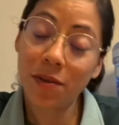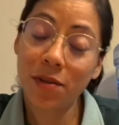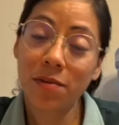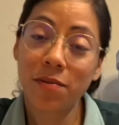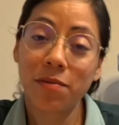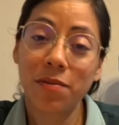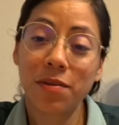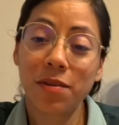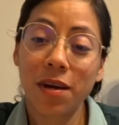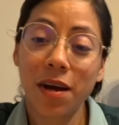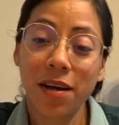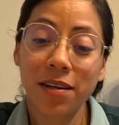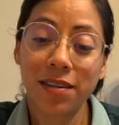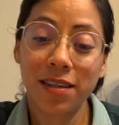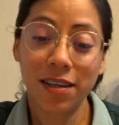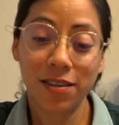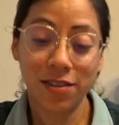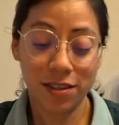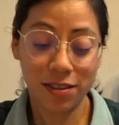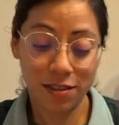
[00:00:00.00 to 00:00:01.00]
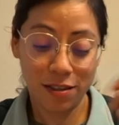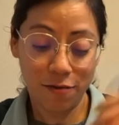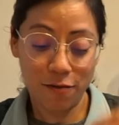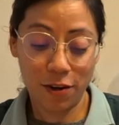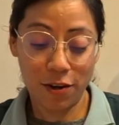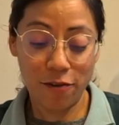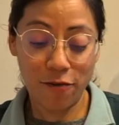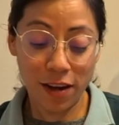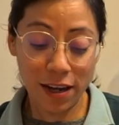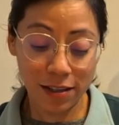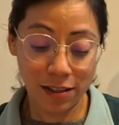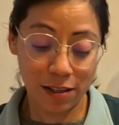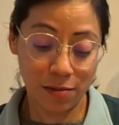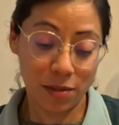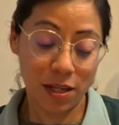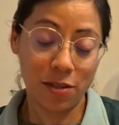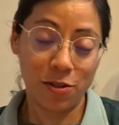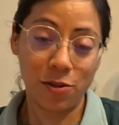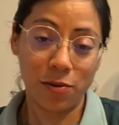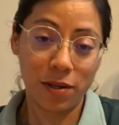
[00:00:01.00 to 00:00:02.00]
not digesting very fast because I'm
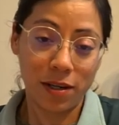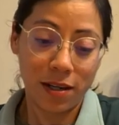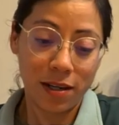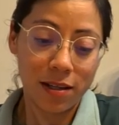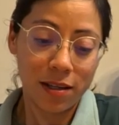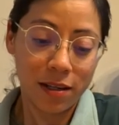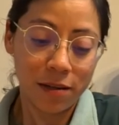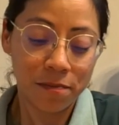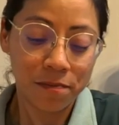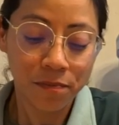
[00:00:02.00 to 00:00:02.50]
not doing anything.